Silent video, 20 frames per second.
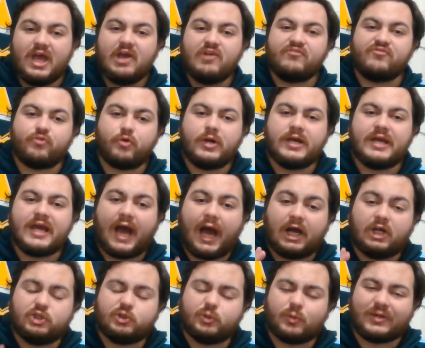
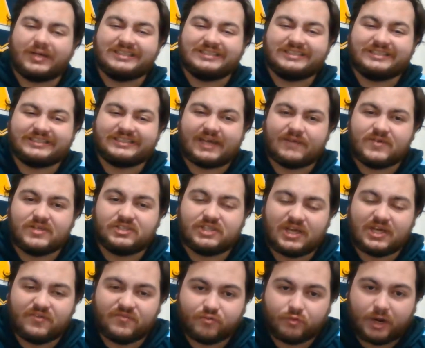
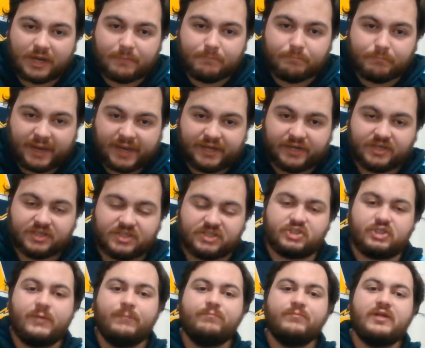373
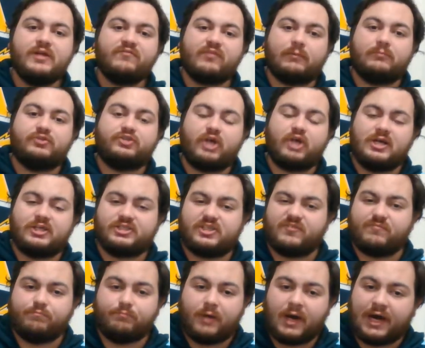metres from
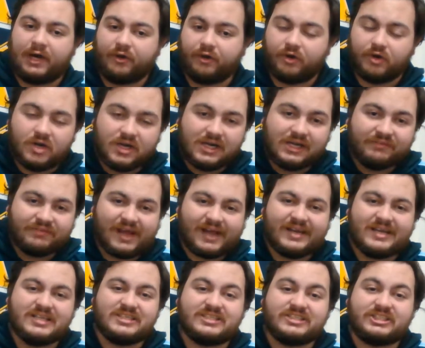Joseph Manu. That
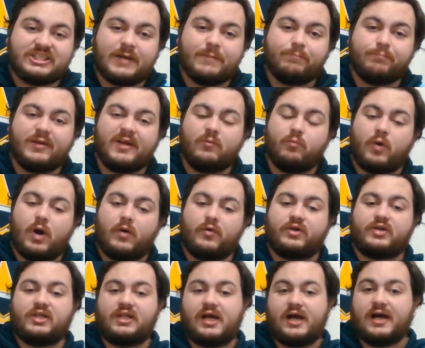is simply world
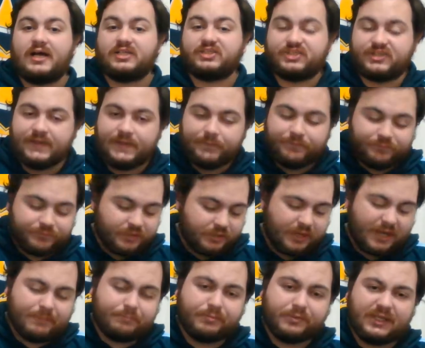class.
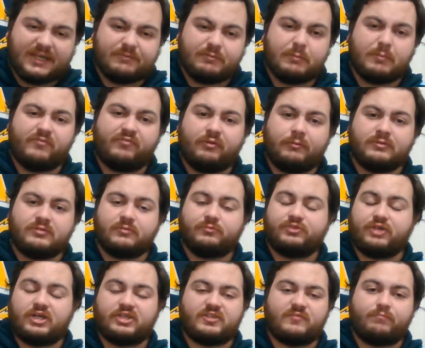Unbelievable performance from
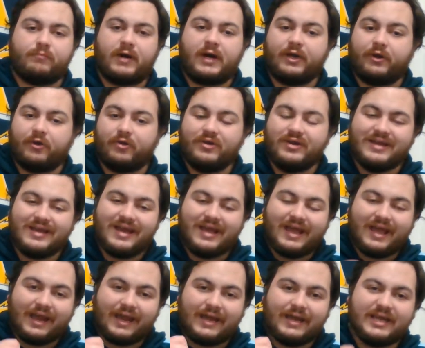Joseph Manu.
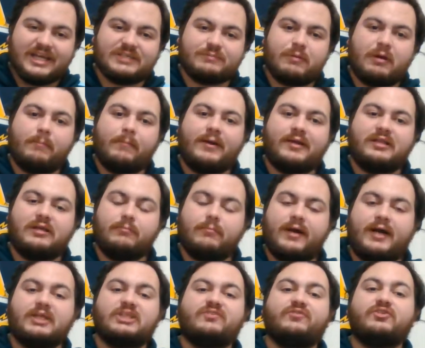He is my man the
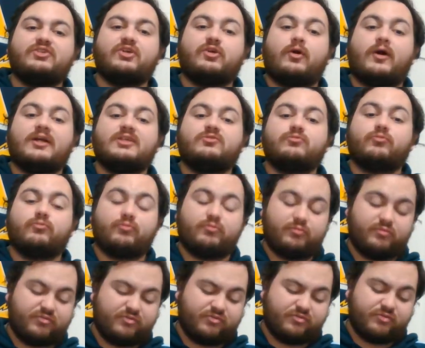match for tonight's
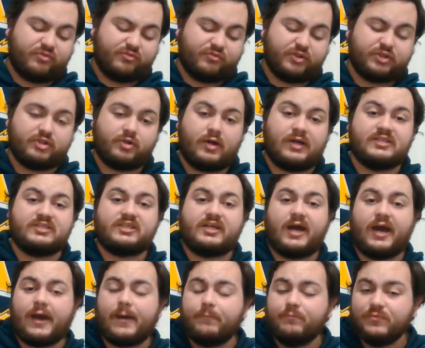for tonight's
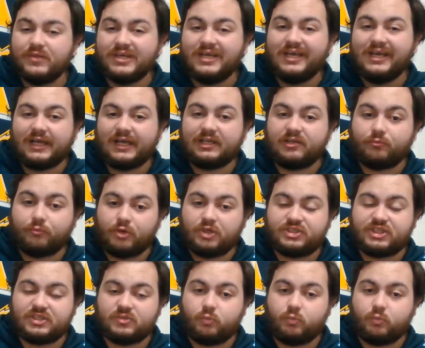game and the Roosters